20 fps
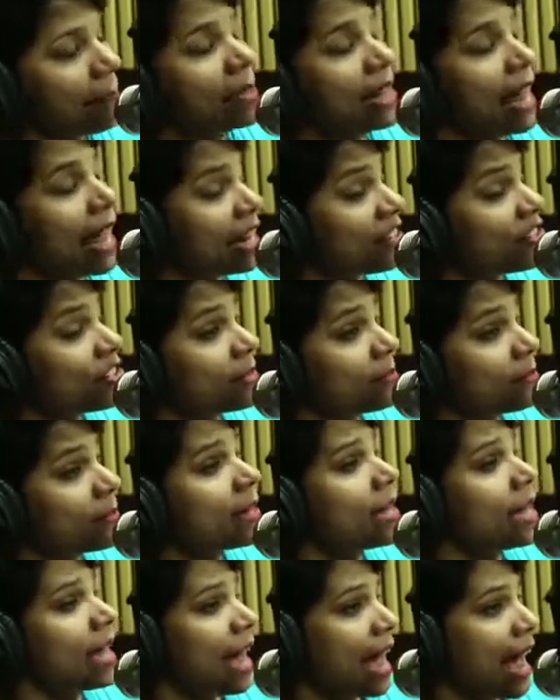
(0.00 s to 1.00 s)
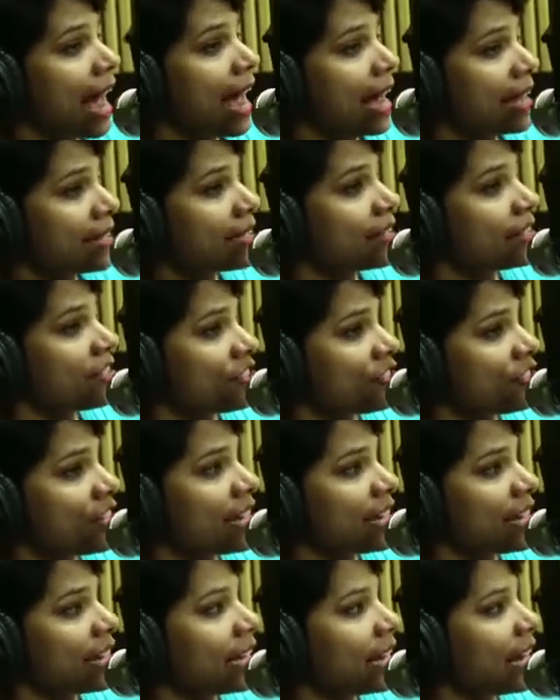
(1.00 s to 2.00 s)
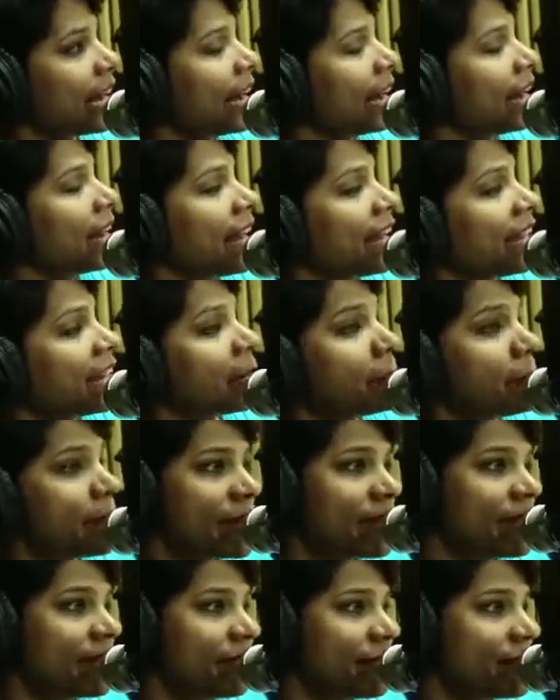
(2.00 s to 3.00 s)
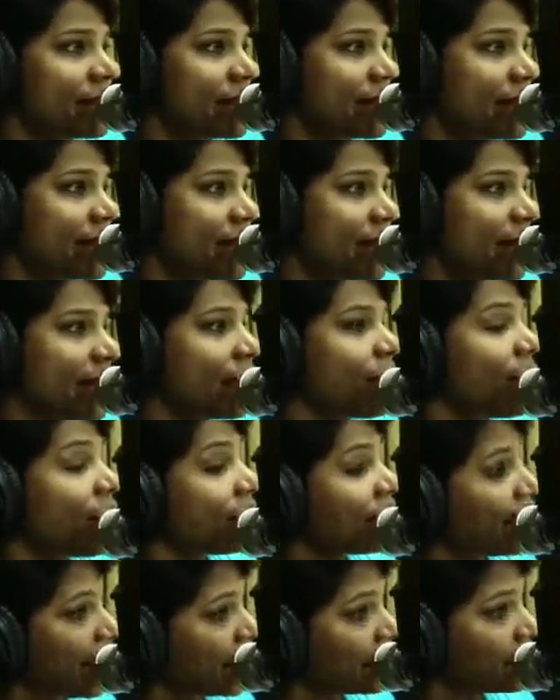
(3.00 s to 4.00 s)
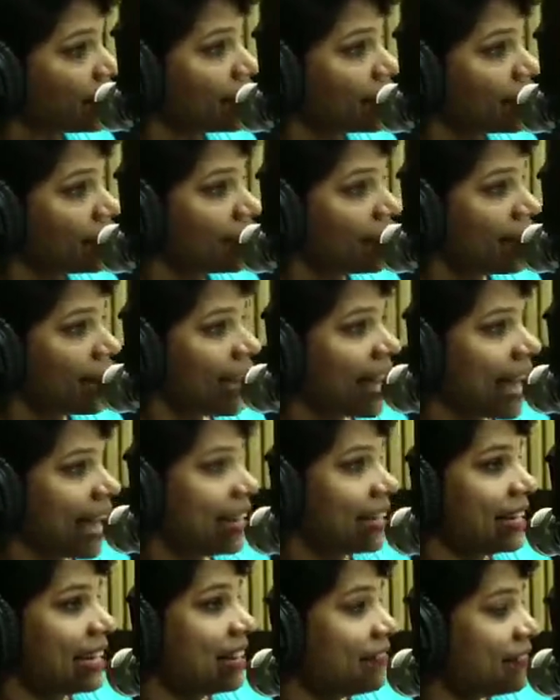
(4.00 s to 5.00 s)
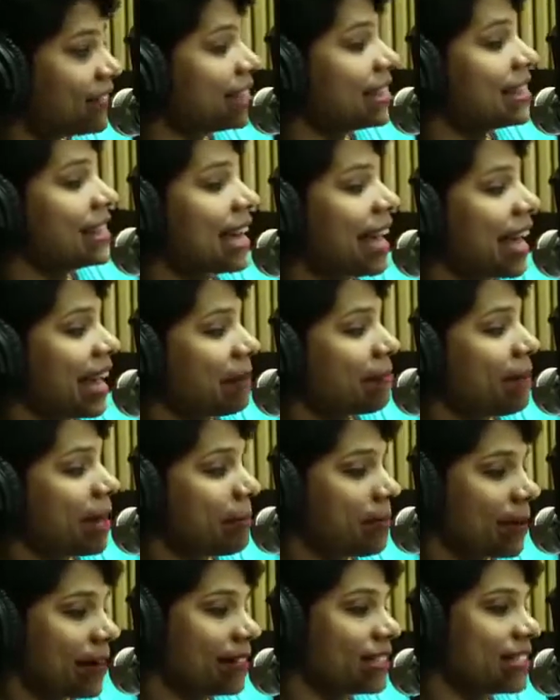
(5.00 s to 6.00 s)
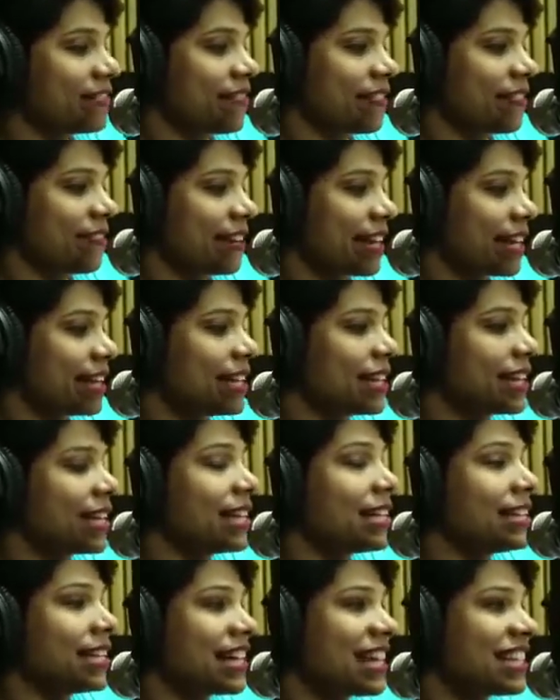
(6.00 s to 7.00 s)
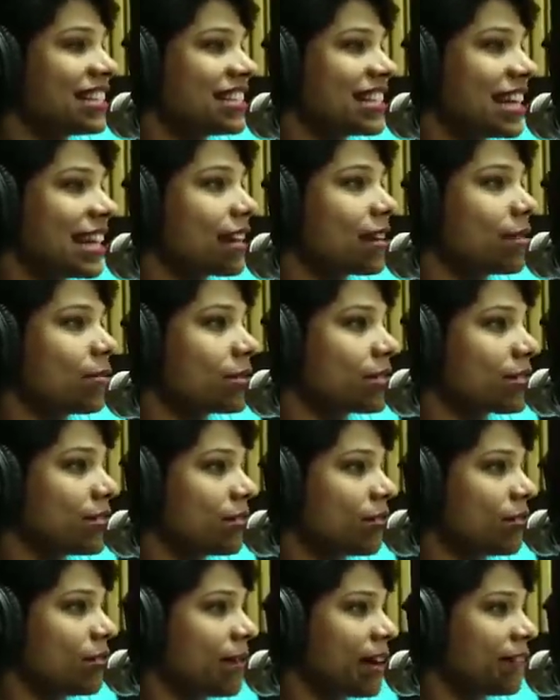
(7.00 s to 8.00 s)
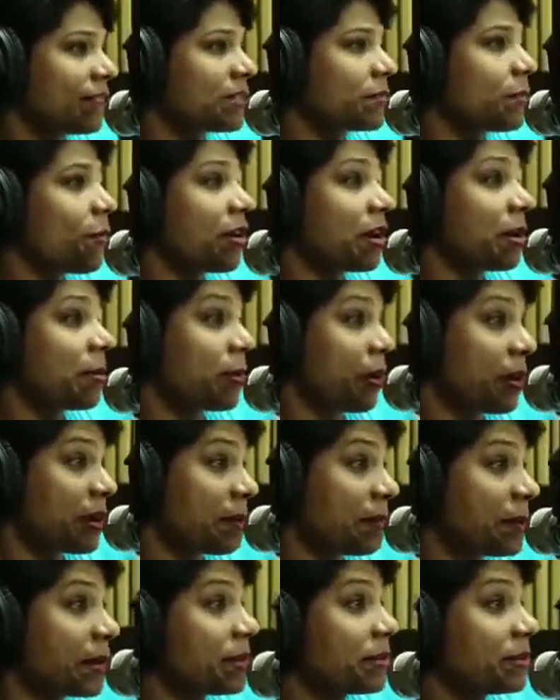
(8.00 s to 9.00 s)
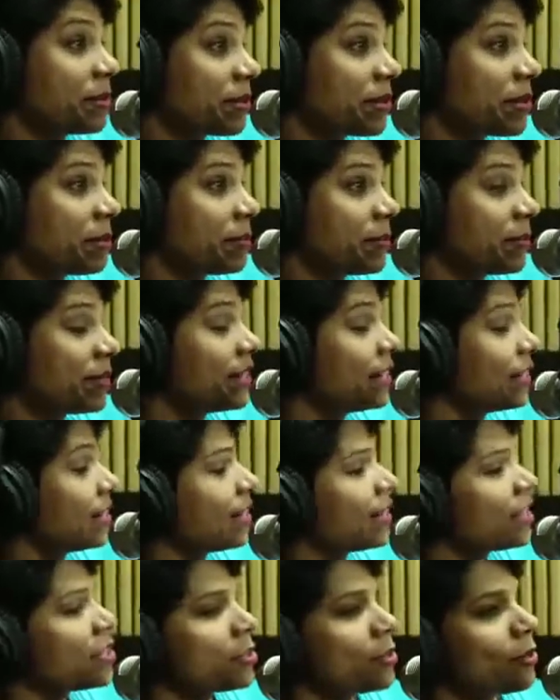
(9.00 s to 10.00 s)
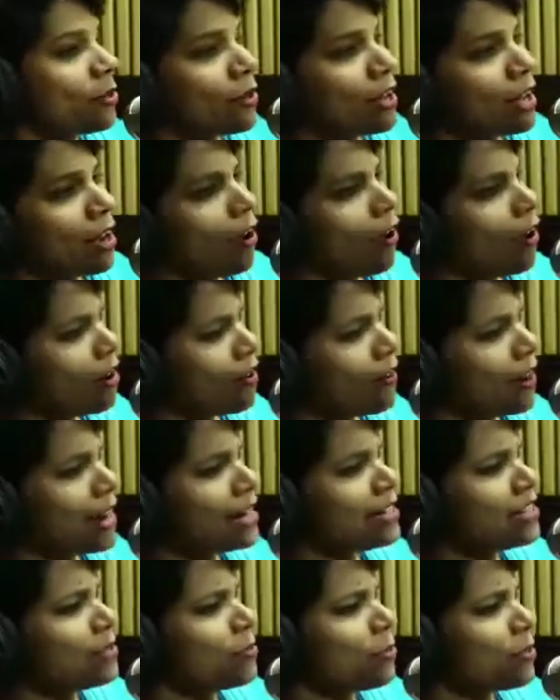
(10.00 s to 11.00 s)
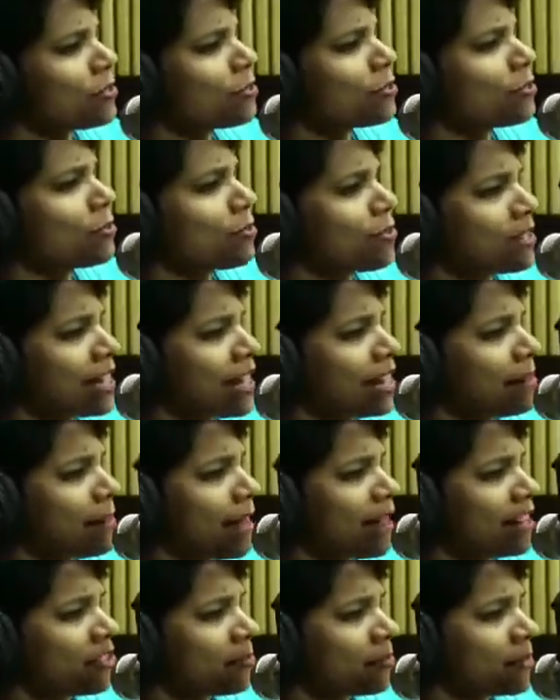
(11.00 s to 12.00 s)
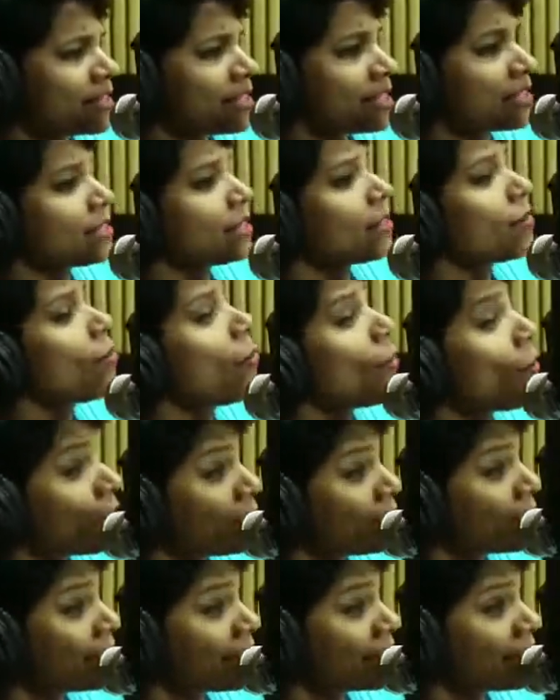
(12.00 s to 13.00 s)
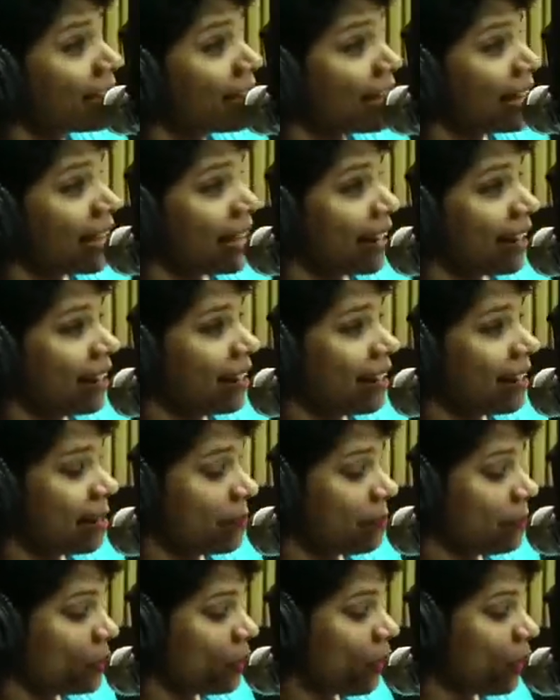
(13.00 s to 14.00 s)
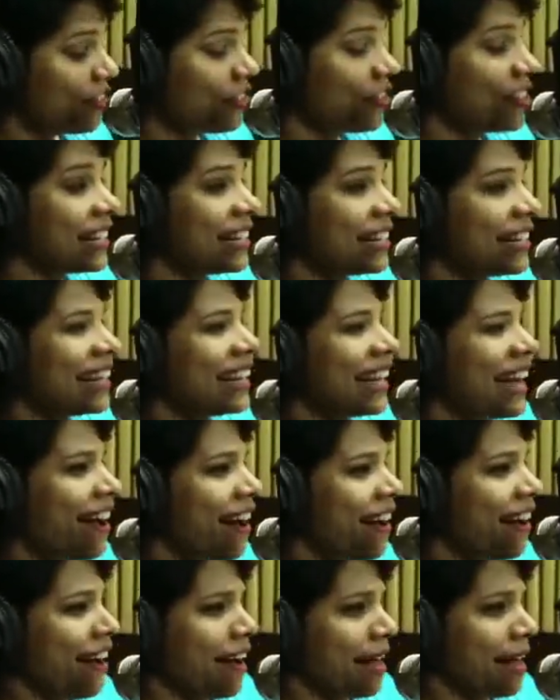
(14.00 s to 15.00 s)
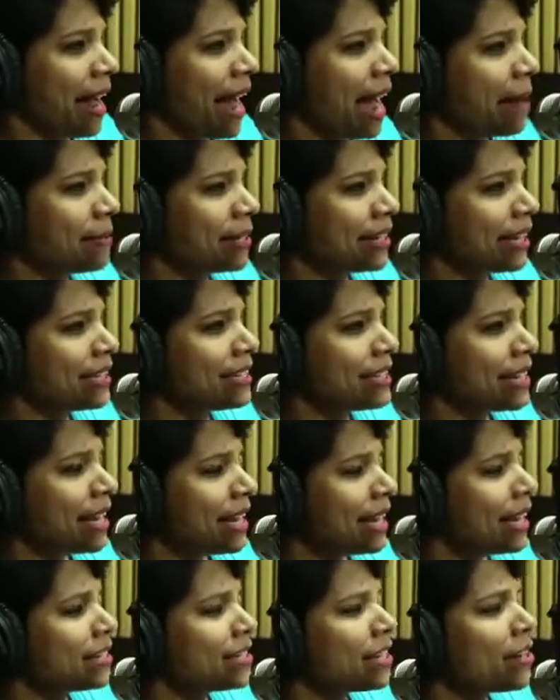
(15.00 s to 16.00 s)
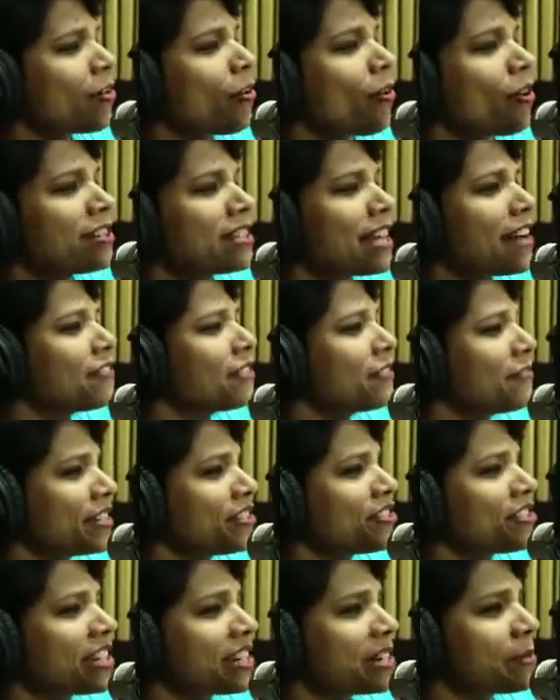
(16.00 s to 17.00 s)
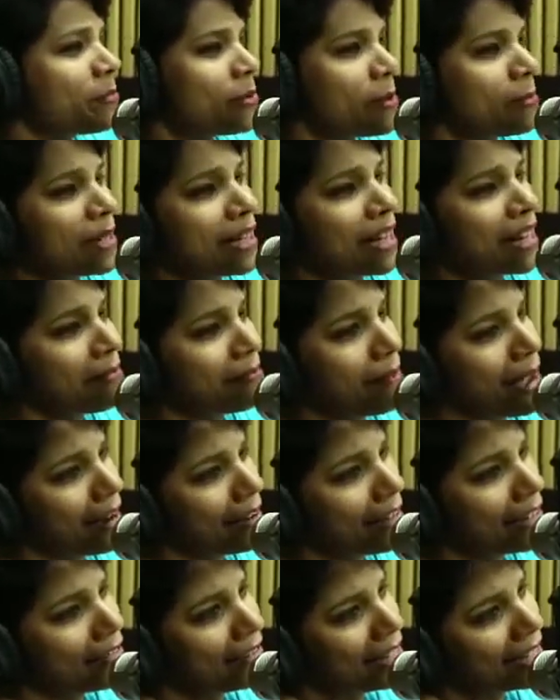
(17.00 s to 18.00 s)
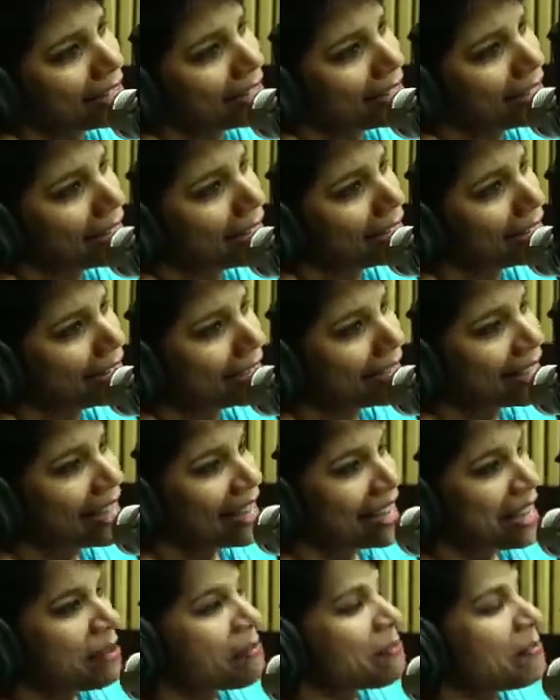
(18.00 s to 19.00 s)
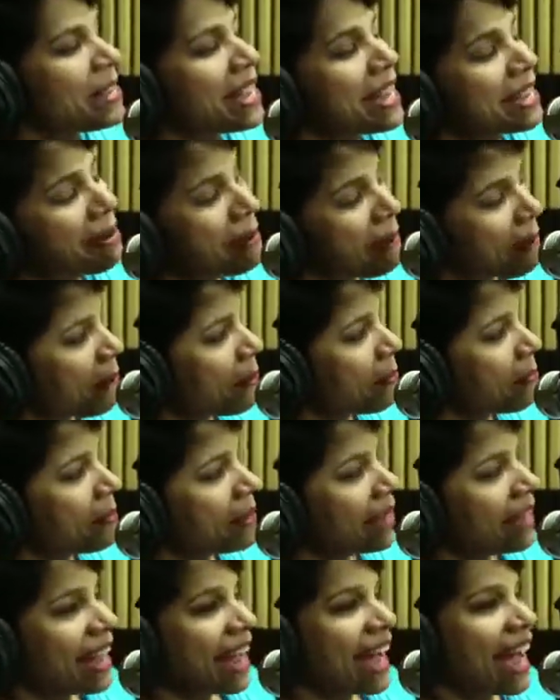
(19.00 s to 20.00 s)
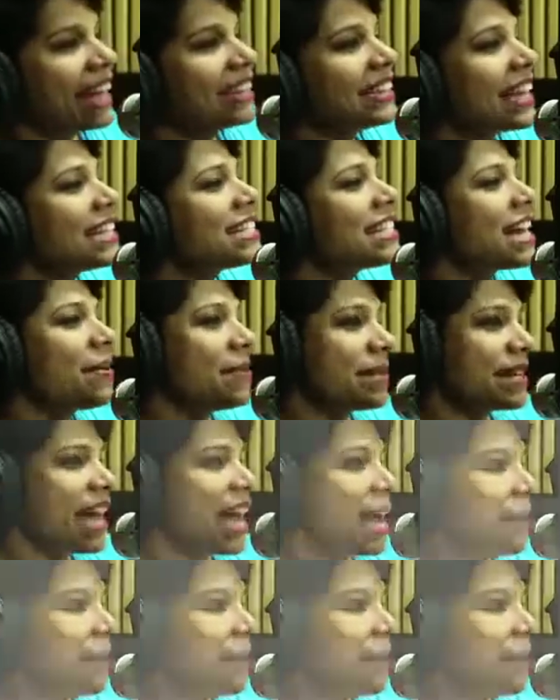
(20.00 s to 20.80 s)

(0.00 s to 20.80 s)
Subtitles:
I mean IHM as a chain, and I appeared for it and I got Calcutta. And even then my parents were very keen that I stay closer home. I was born and brought up in Durgapur. So all right, she wants to do hotel management. It's a course. Not really, I mean it's a course after which she can probably get married, raise kids, be at home, and that's how it